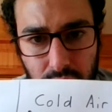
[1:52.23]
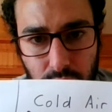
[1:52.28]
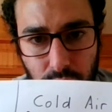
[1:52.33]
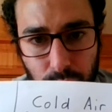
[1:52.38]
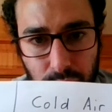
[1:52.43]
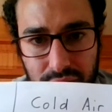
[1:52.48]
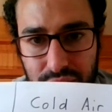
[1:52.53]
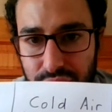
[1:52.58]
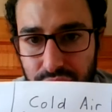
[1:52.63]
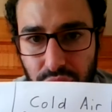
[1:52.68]

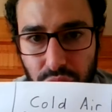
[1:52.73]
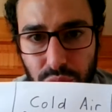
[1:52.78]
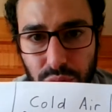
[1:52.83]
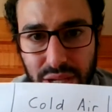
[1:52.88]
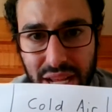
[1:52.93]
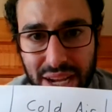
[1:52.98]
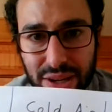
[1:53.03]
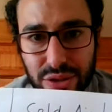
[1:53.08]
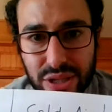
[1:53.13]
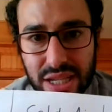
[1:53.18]
When it's
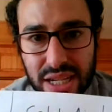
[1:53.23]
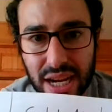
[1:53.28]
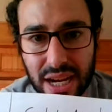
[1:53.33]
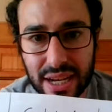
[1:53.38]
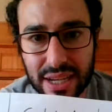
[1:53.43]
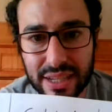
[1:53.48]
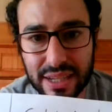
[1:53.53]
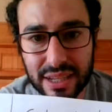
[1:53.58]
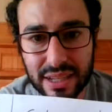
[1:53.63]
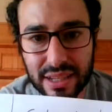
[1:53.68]
cold
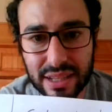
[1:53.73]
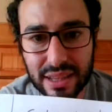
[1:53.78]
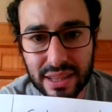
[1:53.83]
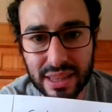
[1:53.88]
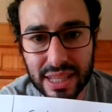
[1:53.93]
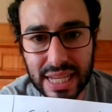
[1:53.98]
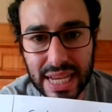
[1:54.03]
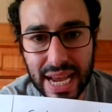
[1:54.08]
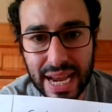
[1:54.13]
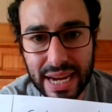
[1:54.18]
outside, the